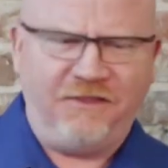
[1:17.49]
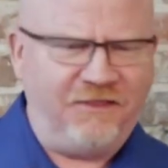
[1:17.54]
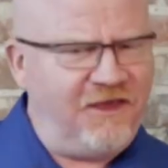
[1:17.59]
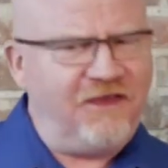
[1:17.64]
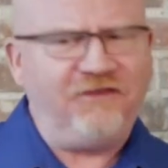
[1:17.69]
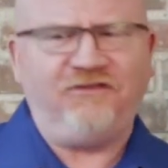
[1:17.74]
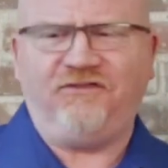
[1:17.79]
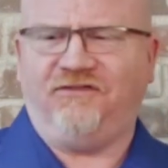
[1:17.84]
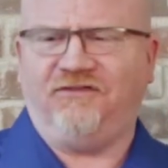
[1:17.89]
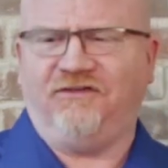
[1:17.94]

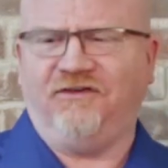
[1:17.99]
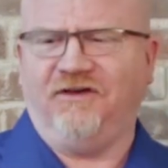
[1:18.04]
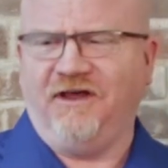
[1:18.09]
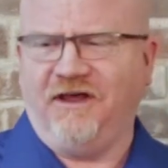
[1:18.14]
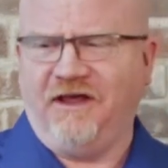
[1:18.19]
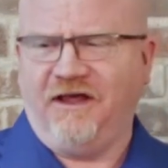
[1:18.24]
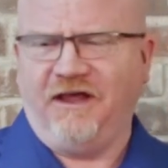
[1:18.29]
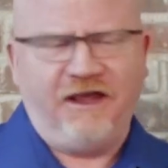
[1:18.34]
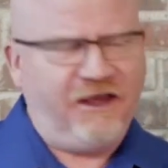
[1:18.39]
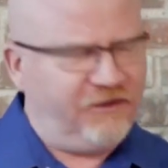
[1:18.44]
This
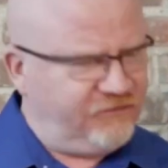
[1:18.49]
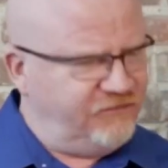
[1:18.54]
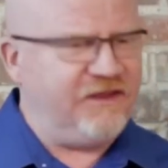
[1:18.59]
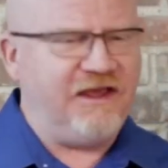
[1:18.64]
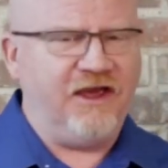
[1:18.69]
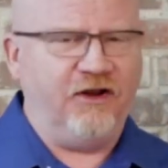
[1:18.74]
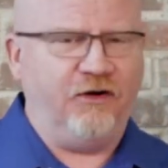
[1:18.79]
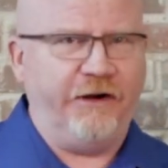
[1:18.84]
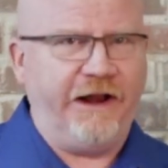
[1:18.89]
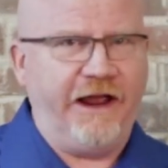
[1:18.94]
is
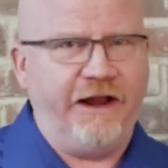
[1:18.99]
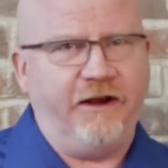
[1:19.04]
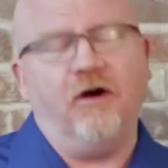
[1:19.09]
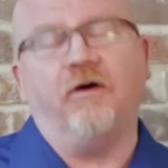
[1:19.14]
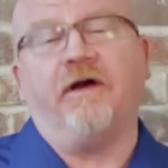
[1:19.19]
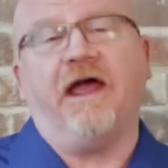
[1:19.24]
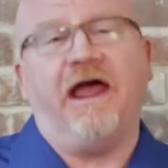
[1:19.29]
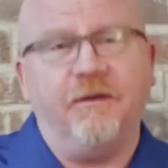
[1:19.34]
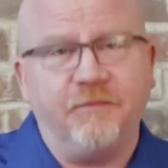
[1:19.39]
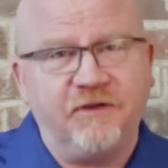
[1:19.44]
the internet.
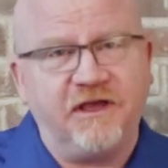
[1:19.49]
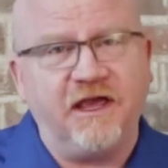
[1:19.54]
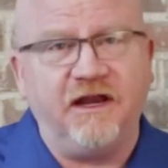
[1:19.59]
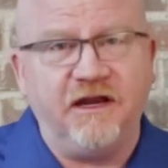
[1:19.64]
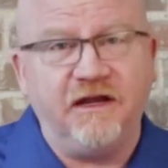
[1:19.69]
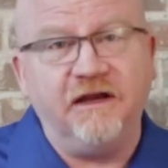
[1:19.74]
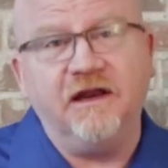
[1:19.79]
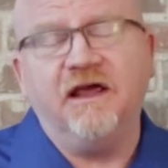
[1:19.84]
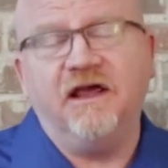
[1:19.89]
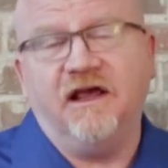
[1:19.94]
Okay, I'm
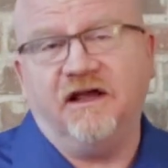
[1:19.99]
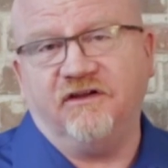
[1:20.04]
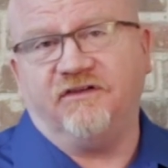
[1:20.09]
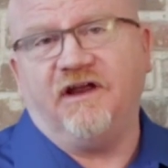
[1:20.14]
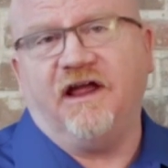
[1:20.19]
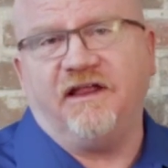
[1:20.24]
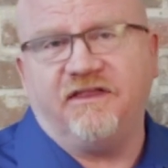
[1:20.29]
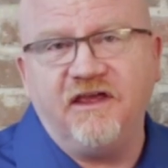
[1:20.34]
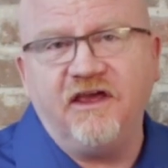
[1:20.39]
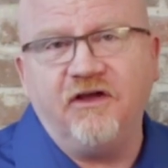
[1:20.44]
kidding. It's
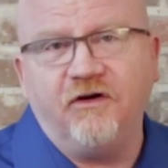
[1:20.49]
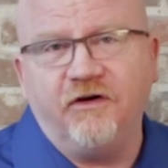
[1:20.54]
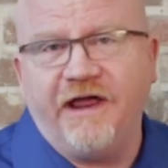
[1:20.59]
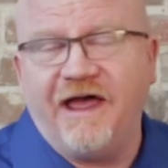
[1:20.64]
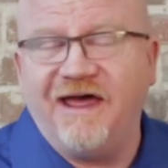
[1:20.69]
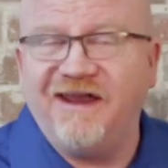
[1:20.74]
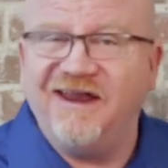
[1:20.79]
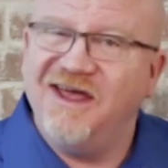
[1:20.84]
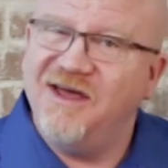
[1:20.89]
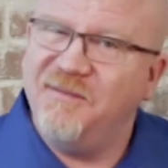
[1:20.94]
not the
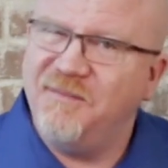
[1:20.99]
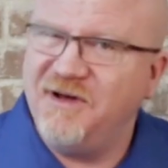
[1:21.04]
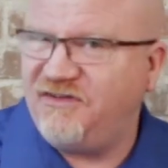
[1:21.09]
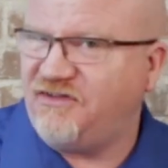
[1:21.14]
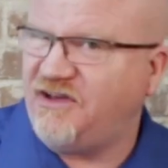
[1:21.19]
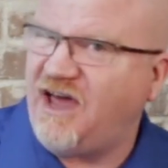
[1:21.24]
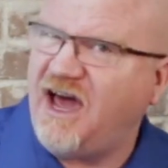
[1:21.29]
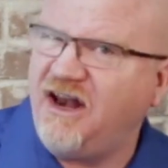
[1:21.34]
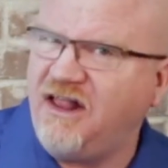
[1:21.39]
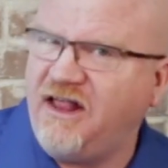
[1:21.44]
internet, but
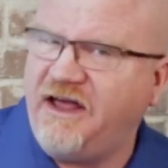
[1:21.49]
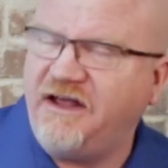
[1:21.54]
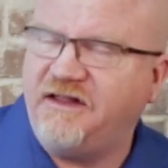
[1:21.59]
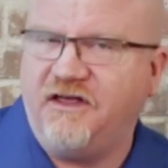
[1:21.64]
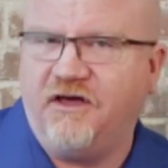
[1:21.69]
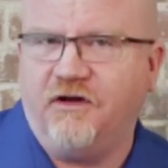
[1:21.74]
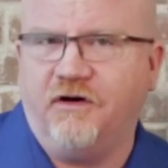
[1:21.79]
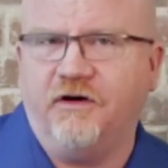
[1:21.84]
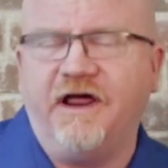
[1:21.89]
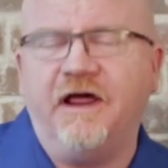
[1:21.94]
it's kind of like
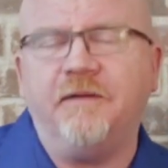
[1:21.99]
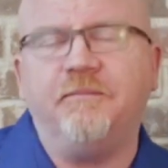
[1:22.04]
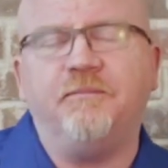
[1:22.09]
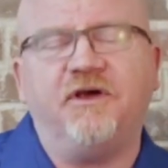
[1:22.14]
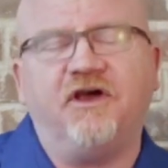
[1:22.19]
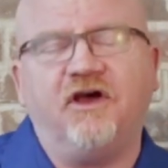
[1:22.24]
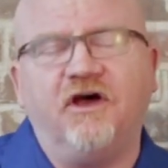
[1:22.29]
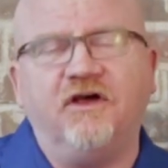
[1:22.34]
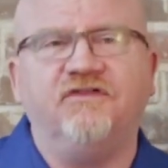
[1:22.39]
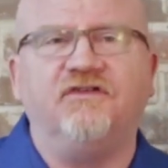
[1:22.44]
the internet
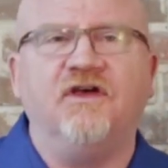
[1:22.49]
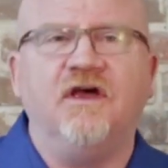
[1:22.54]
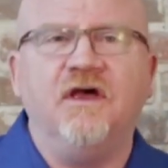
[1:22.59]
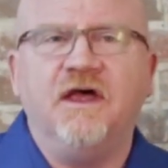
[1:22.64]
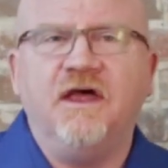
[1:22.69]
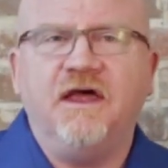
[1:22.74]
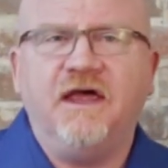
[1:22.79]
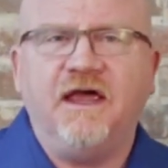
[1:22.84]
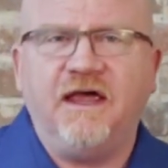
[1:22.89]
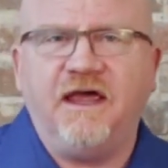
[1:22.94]
because
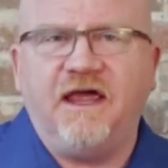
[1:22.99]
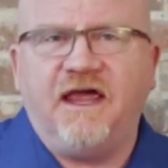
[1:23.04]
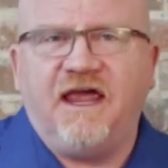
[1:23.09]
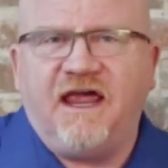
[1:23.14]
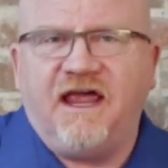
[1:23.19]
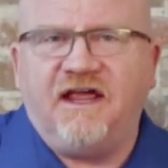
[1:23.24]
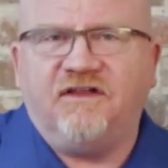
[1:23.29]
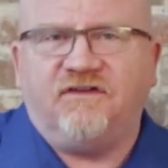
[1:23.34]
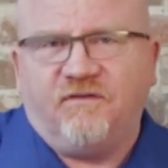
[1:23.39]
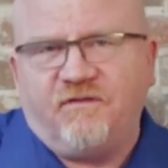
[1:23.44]

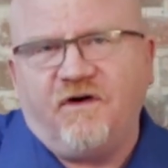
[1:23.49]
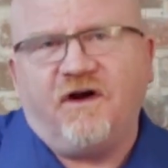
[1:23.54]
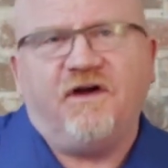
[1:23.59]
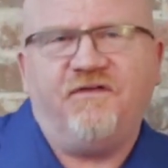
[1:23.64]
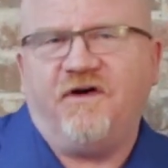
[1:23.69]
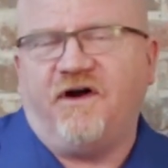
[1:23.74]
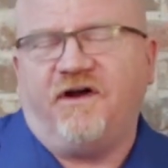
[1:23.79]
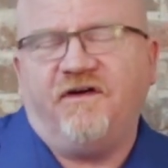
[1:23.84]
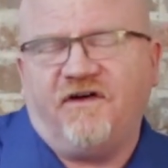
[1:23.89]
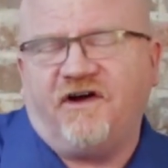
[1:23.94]
it's a very,
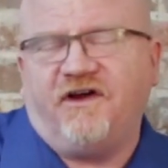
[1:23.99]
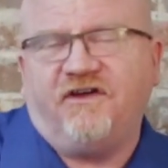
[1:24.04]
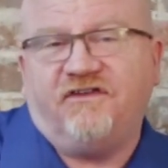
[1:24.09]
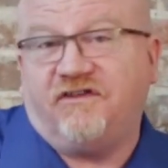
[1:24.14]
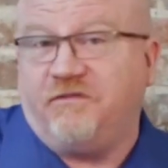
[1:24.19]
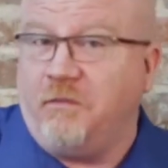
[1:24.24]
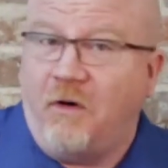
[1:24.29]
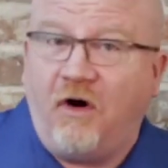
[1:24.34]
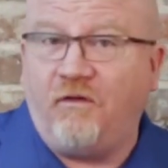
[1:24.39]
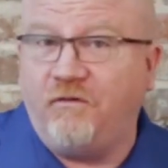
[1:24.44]
very, very
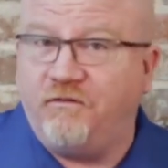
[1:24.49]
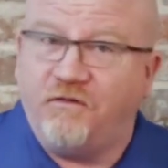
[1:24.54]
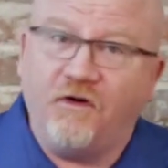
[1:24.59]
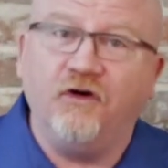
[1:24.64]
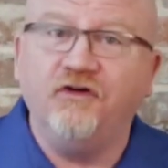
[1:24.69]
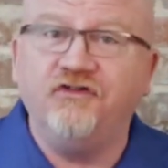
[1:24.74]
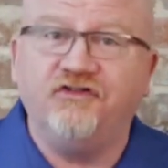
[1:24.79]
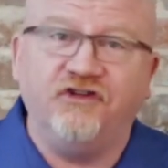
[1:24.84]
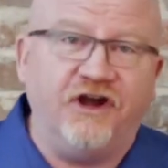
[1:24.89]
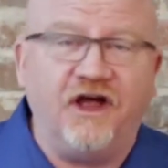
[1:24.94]
small
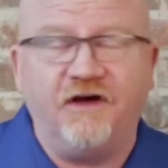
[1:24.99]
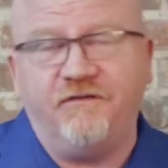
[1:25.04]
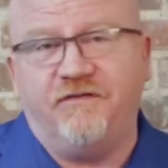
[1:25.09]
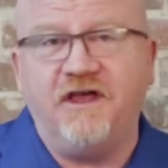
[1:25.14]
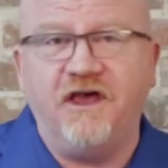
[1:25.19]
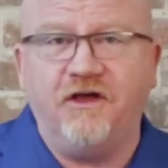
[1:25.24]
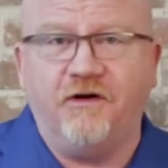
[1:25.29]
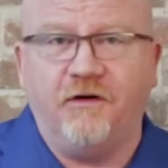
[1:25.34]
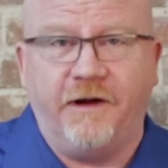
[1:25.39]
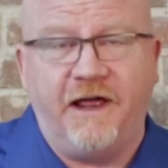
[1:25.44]
version of
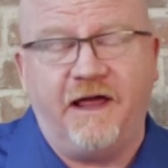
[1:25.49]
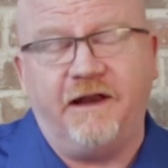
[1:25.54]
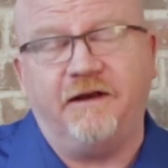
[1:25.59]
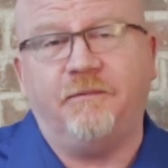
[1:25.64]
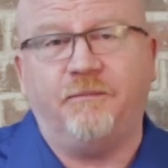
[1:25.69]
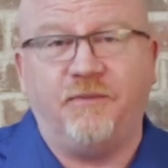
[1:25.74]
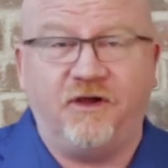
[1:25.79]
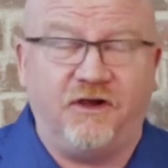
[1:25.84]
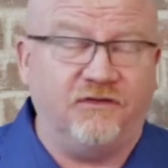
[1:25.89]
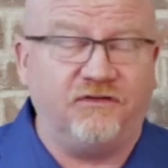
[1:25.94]
the internet
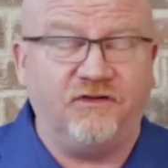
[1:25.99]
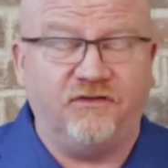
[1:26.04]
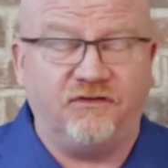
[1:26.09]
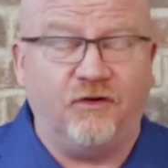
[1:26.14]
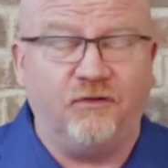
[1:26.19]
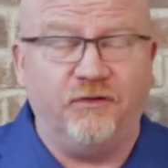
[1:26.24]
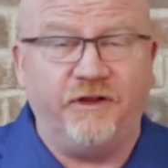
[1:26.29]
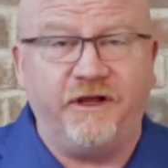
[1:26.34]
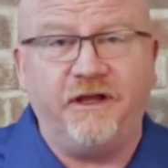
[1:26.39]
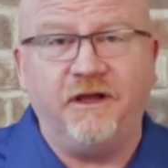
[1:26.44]
because it's
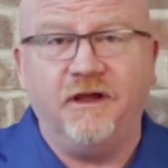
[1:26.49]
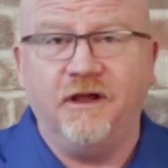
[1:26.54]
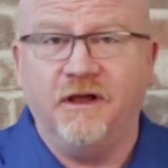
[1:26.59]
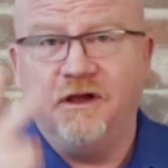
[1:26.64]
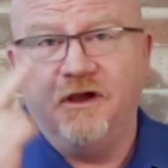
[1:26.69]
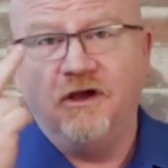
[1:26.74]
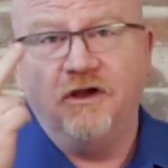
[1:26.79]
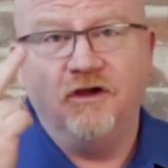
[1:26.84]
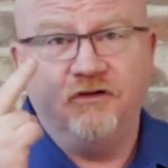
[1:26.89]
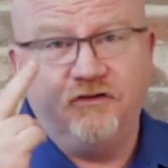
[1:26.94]
only
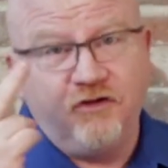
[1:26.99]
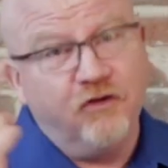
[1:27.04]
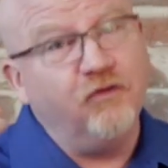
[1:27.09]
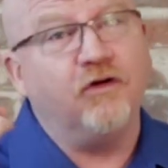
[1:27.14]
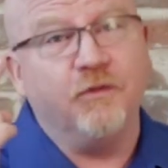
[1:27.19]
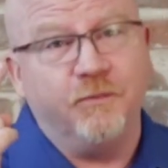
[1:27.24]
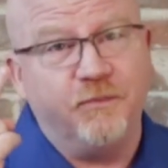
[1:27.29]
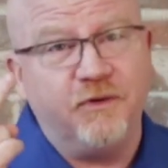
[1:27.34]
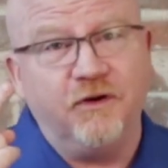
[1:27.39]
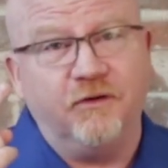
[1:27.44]
two
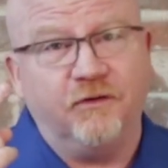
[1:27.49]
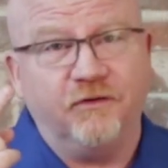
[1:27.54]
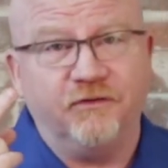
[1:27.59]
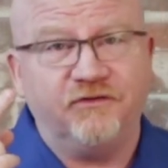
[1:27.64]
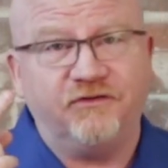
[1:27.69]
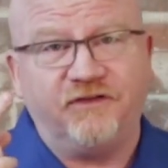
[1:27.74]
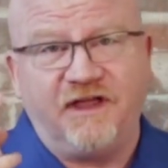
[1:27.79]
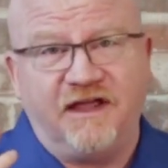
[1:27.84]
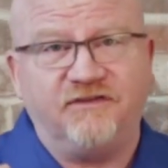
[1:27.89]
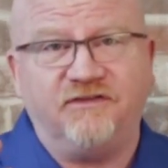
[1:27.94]

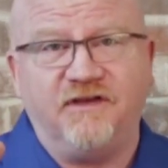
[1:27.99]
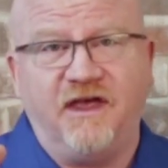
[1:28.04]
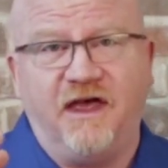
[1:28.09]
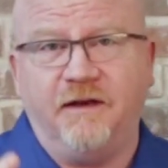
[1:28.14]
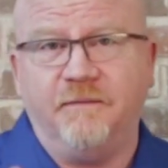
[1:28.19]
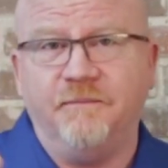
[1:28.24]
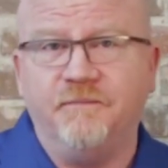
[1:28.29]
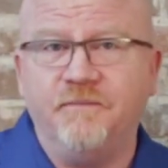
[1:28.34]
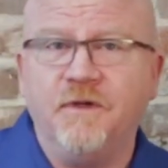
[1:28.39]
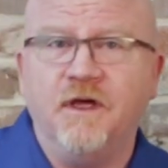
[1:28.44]
computers. That's it.